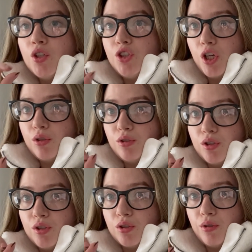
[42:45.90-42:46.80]

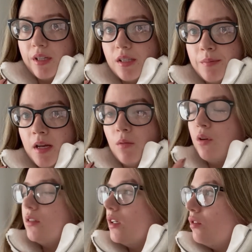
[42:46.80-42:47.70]
children's Christmas,
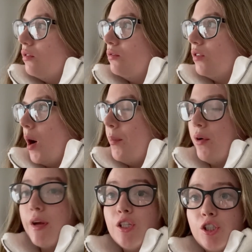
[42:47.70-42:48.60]
what's it called,
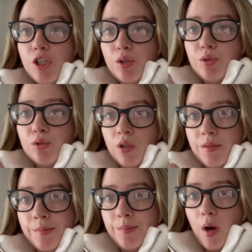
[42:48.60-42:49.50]
Operation Children's
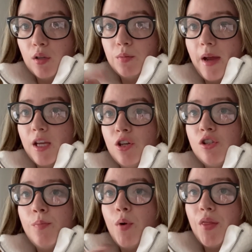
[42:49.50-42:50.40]
Christmas Box, where you
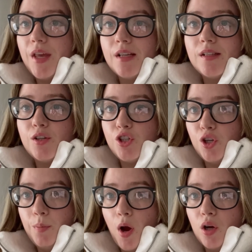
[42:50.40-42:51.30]
used to put things in a
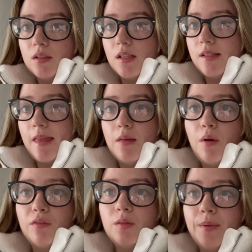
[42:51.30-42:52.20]
shoebox and send them
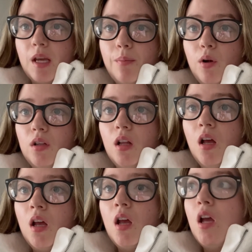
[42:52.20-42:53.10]
off to people,
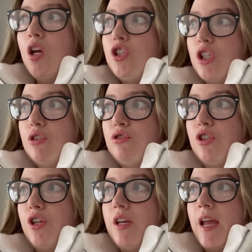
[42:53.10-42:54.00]

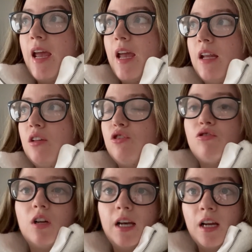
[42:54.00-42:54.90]
children in
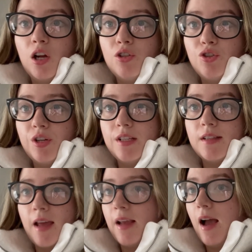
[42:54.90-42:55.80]
struggling countries
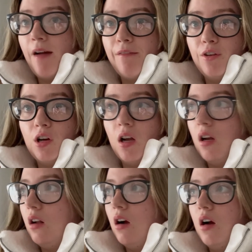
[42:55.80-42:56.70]
like Africa,
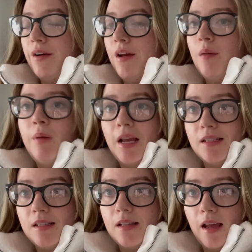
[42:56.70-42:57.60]
Ghana,
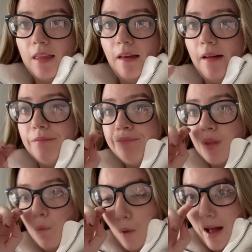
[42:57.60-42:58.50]
places like that?
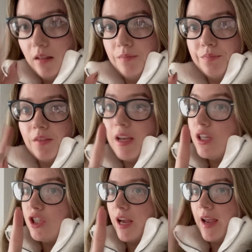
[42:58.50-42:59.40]
Well,
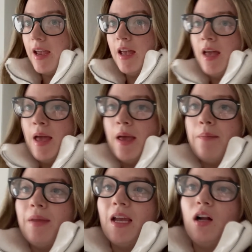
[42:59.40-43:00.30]
this year
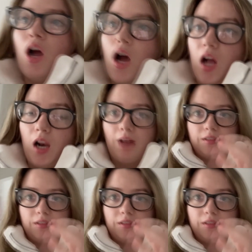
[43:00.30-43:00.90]
me and Carl have